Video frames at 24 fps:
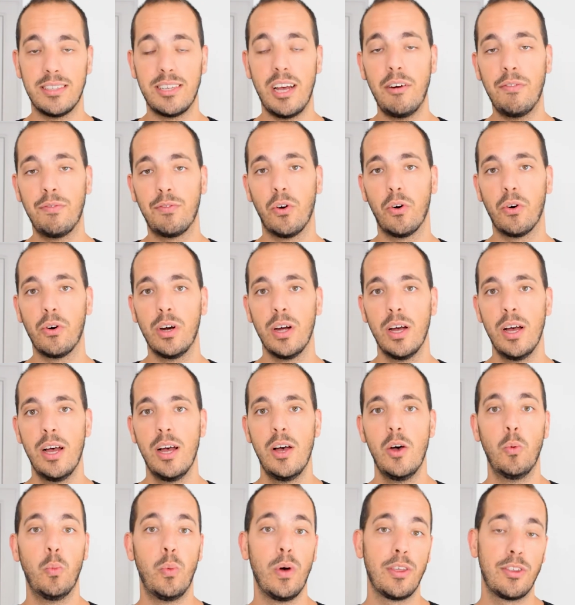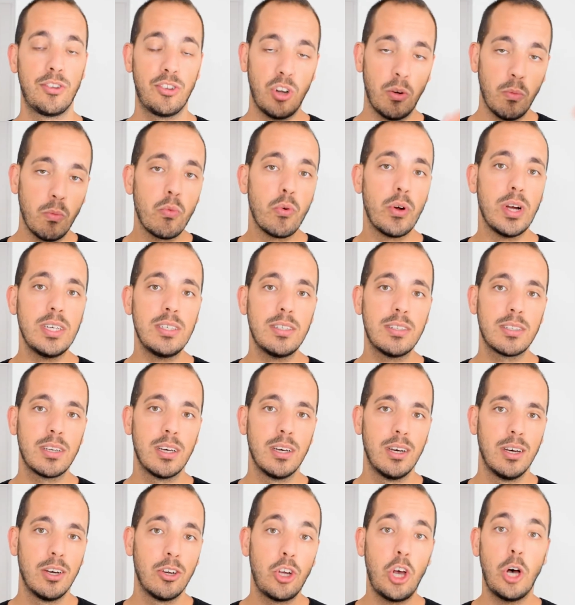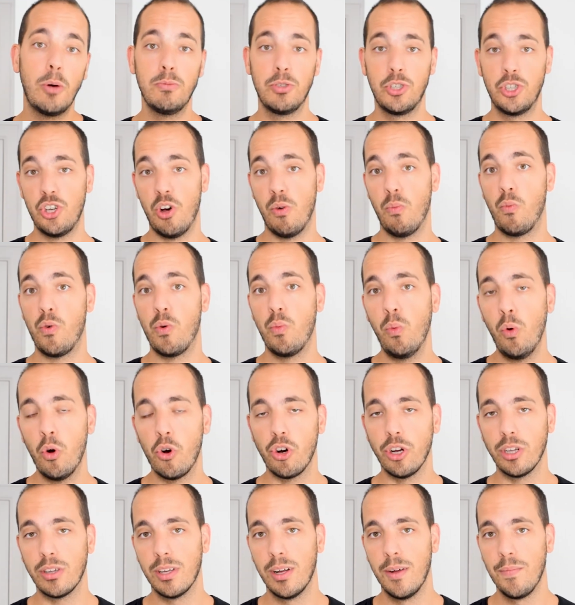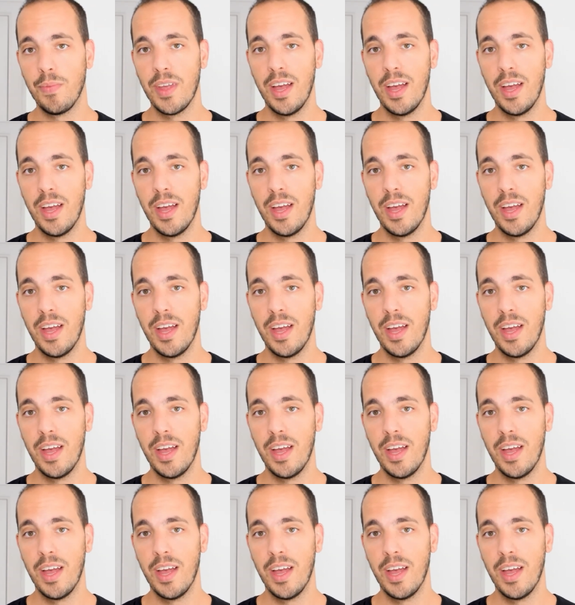Therefore, with some risk comes some reward.